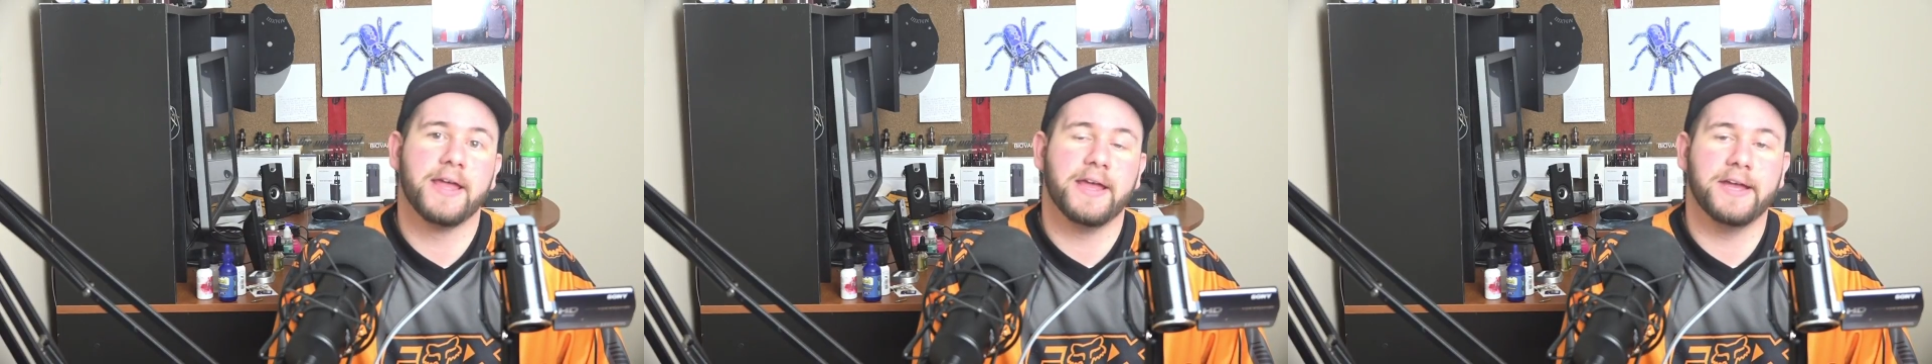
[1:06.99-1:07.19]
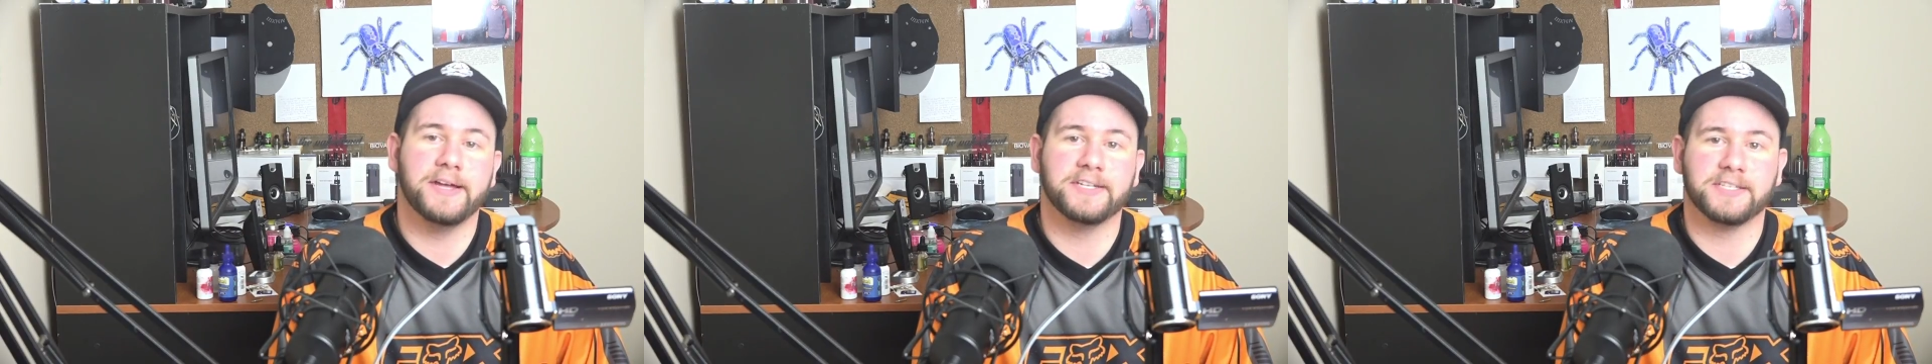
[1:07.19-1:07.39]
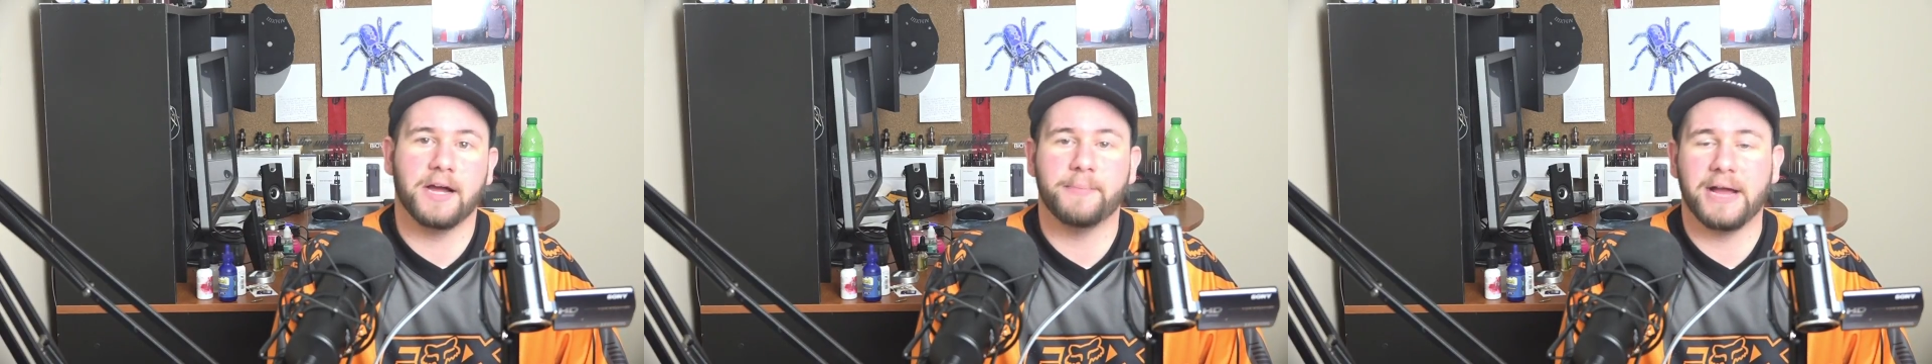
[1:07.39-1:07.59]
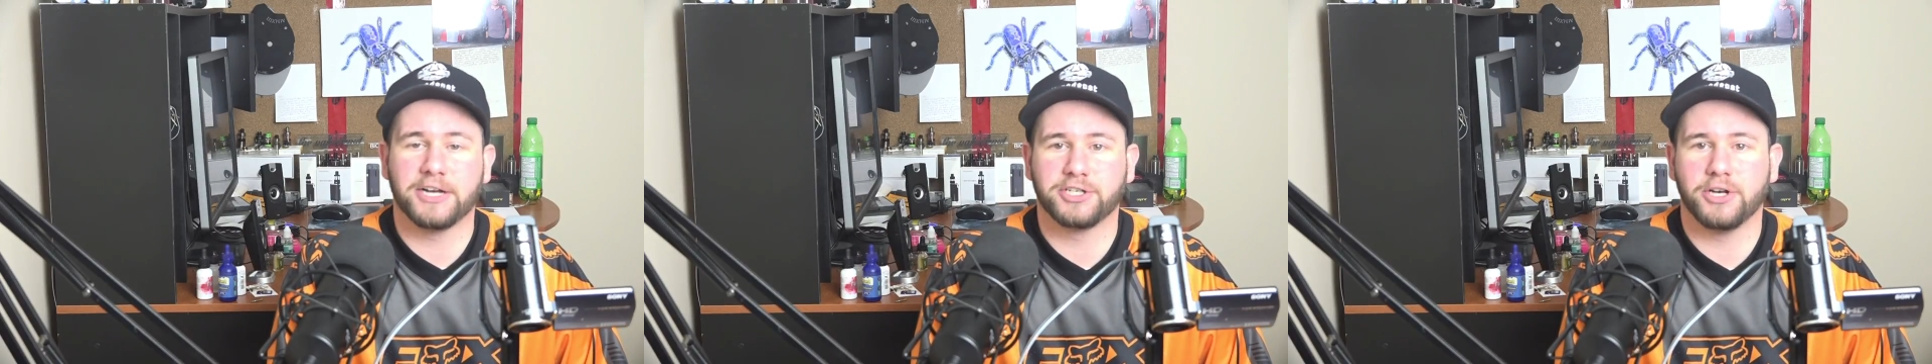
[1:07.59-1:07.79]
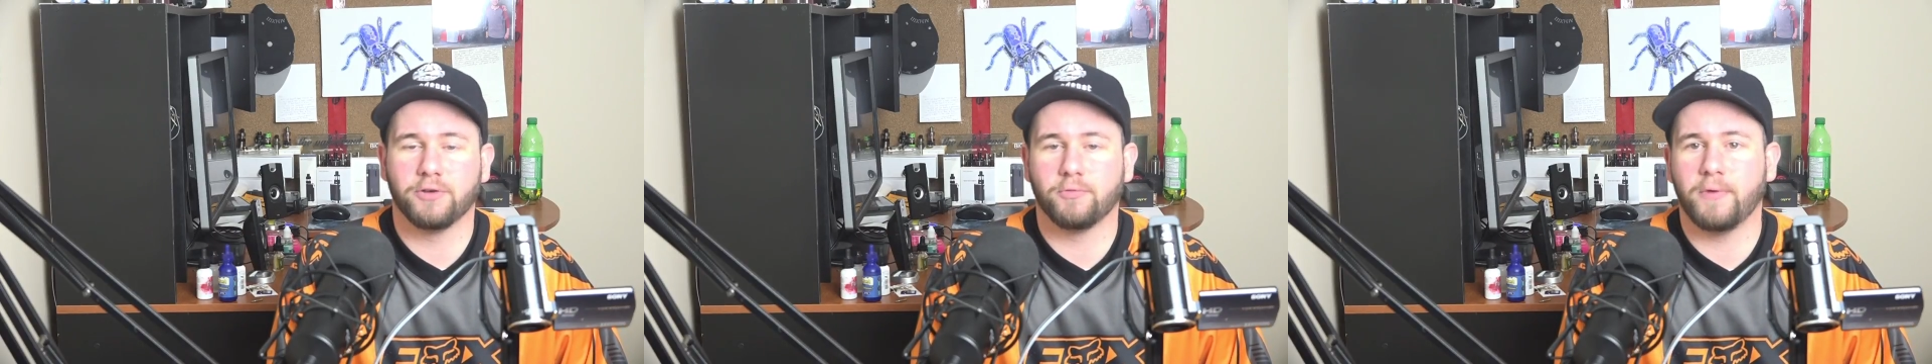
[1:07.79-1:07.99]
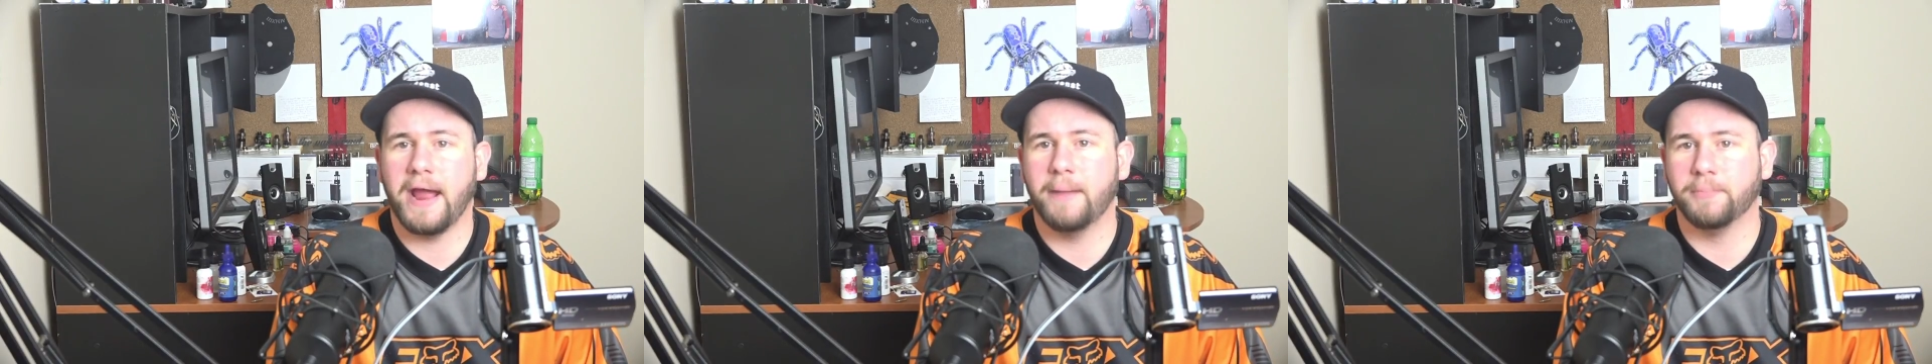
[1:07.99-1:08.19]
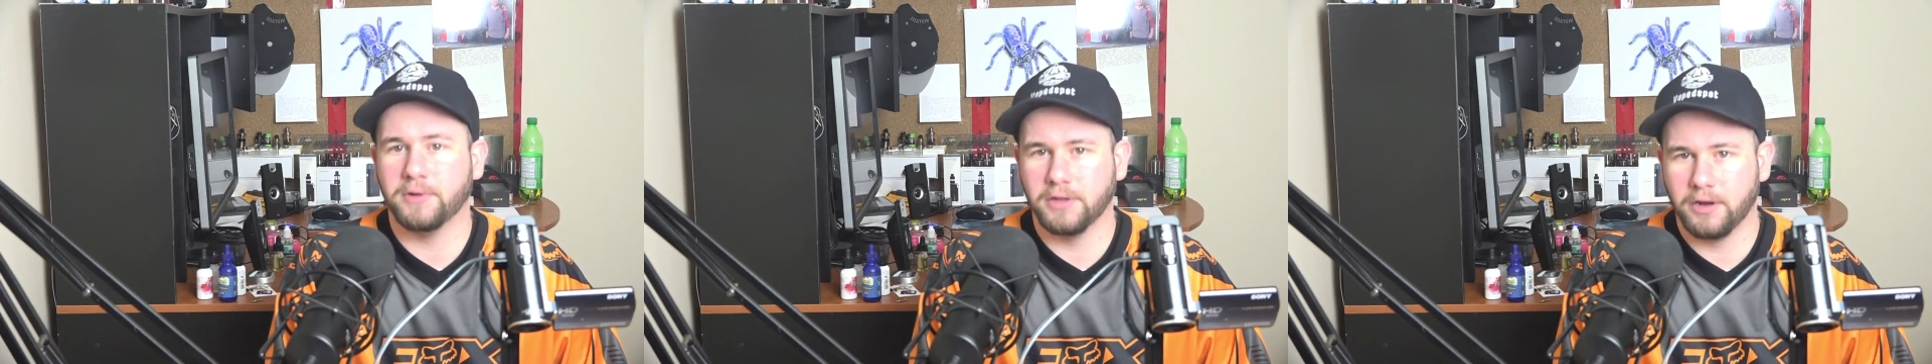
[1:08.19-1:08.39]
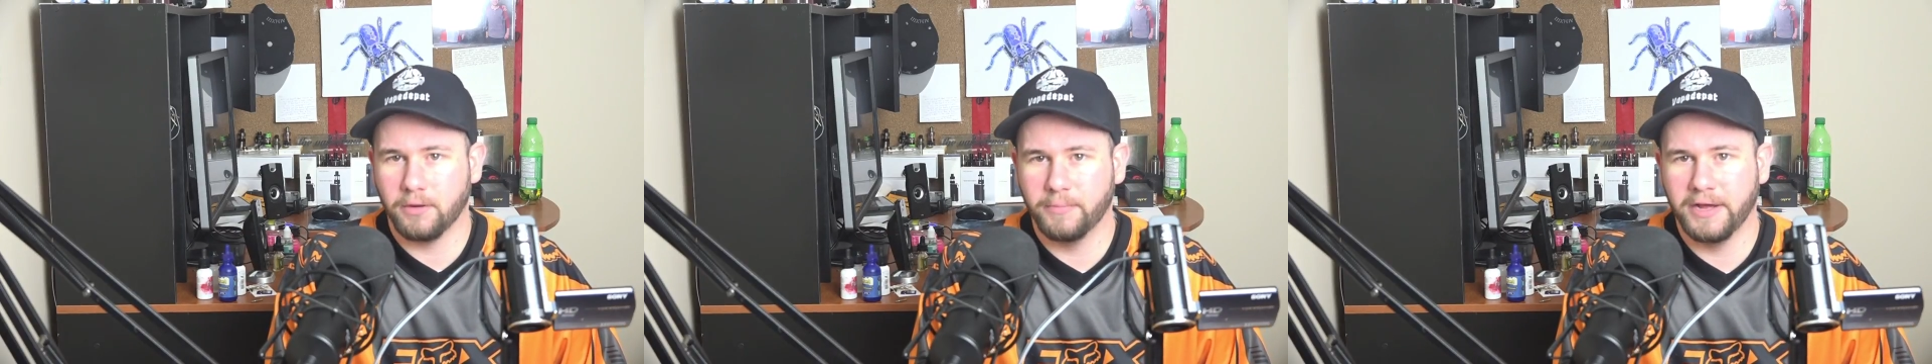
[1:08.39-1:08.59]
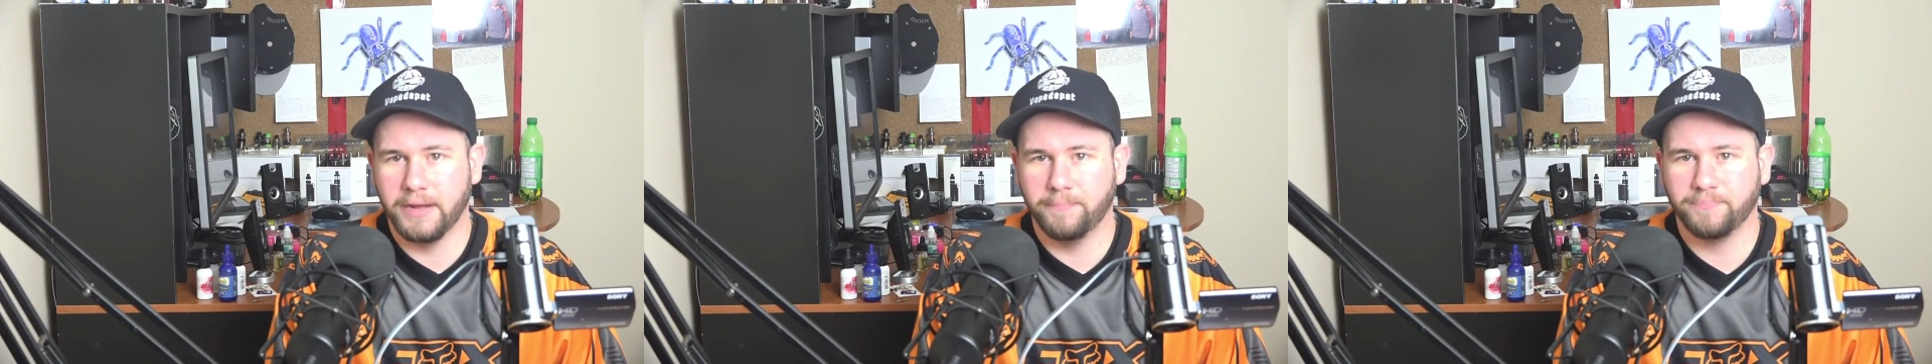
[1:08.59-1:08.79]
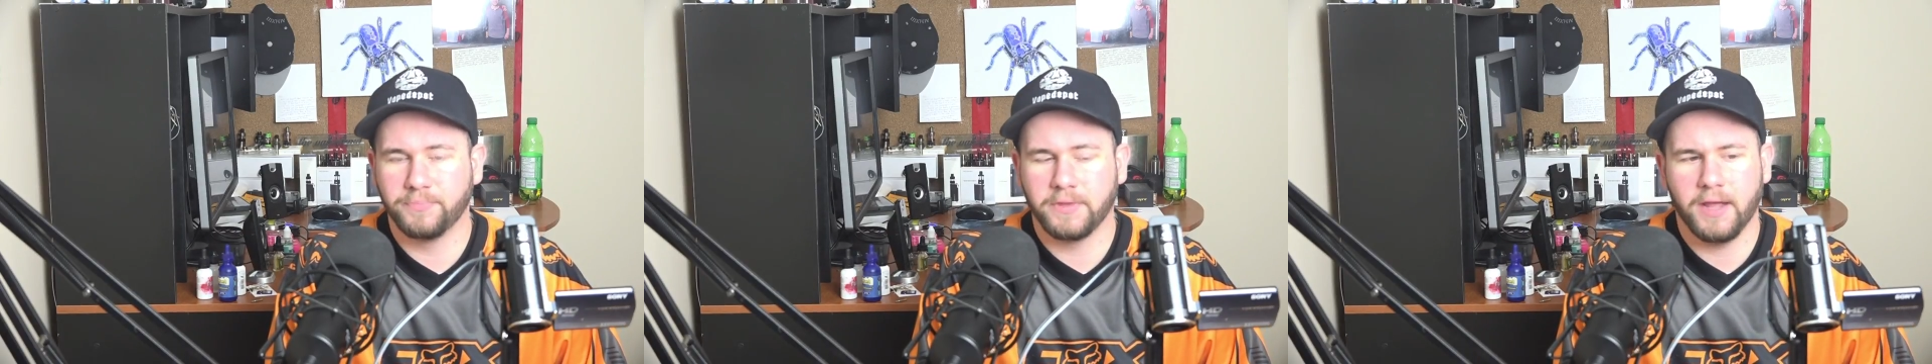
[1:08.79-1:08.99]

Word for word: is I'm actually going to ramble a little bit.